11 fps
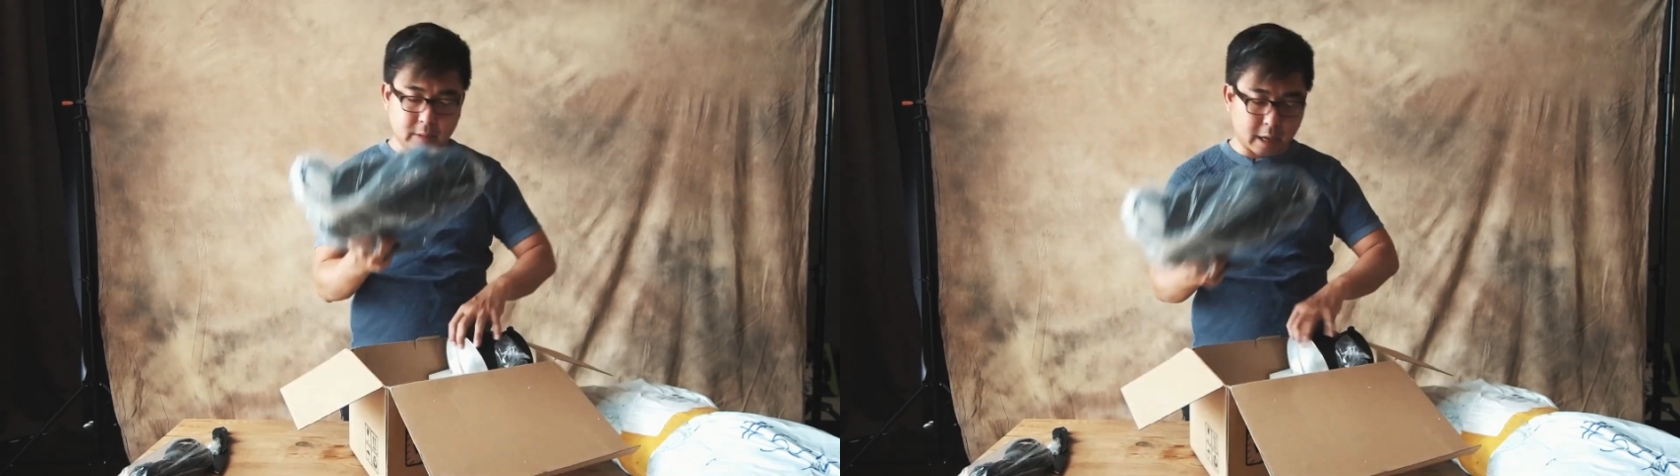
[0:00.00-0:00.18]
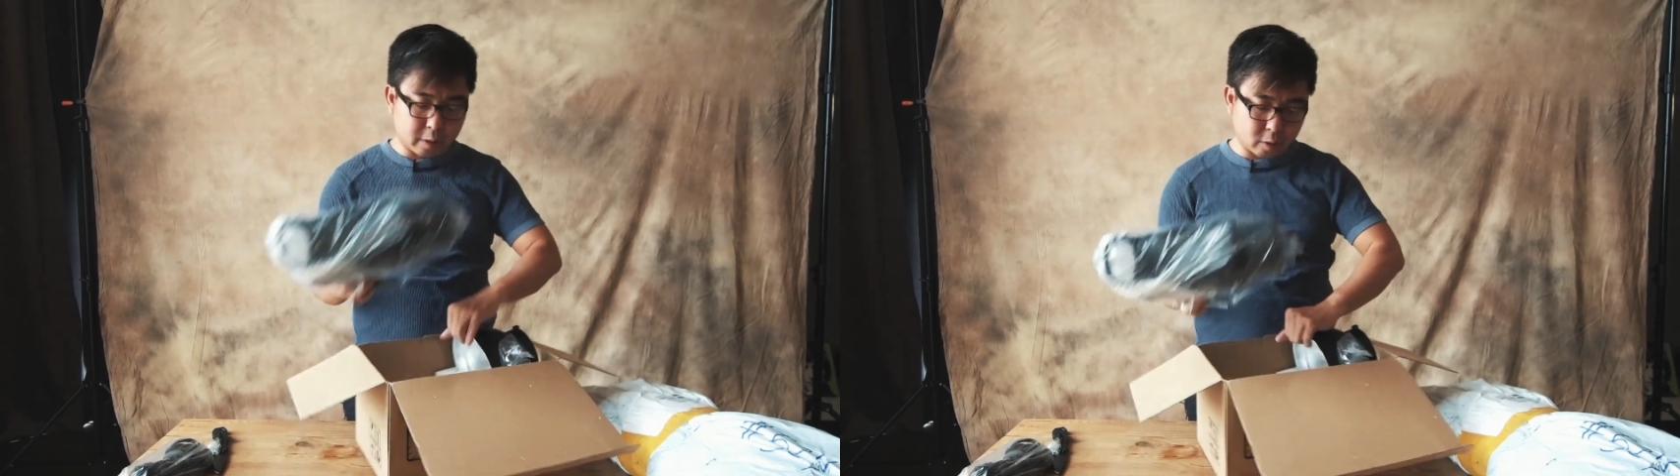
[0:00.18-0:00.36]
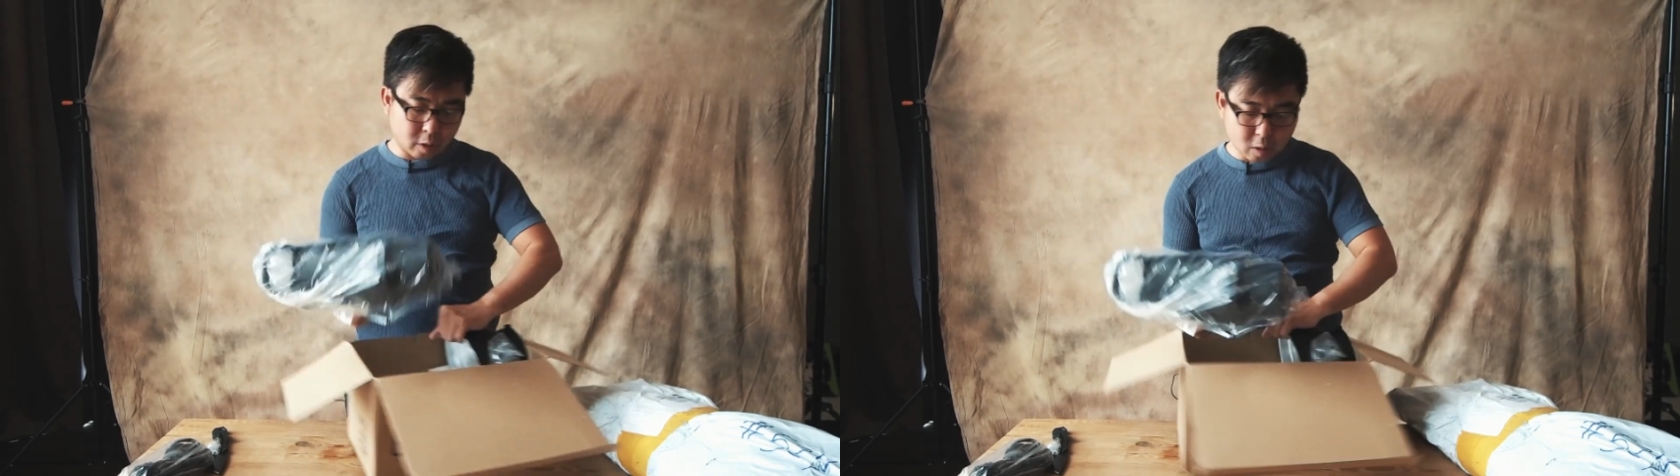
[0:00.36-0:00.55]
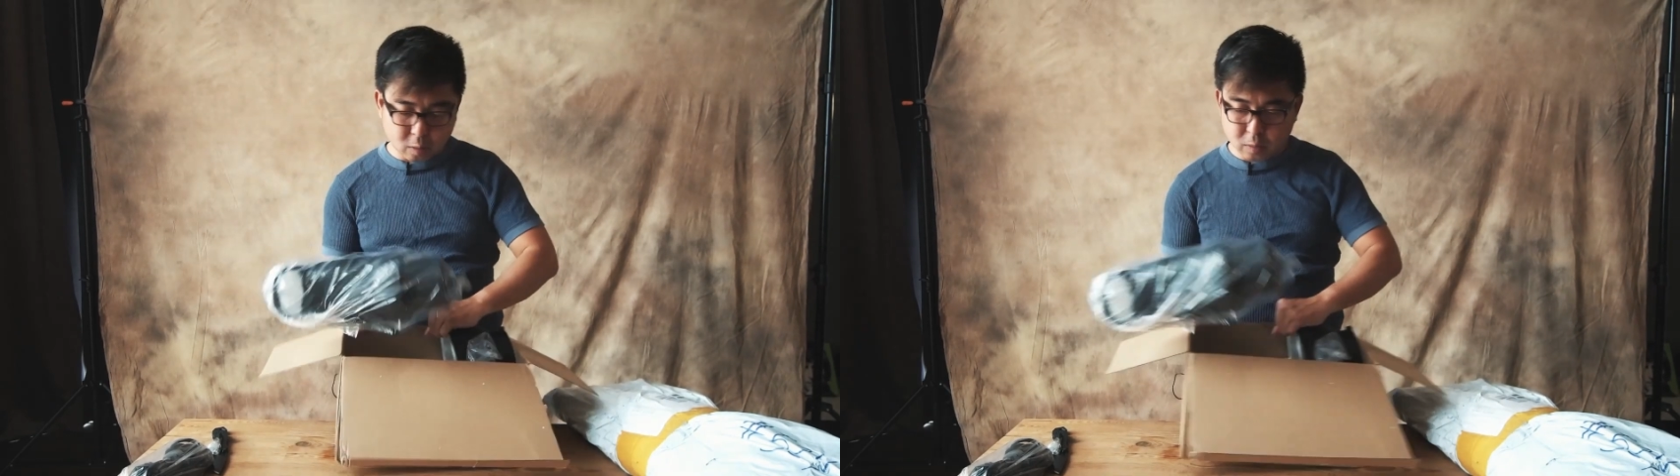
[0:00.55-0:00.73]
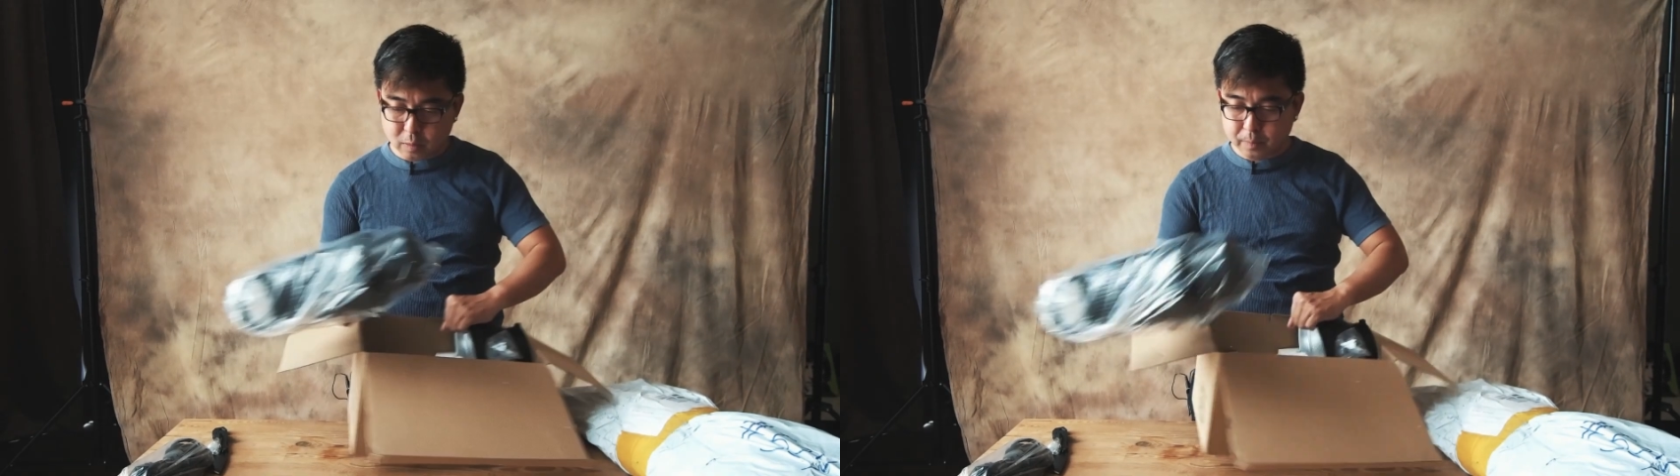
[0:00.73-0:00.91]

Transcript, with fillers: There you go.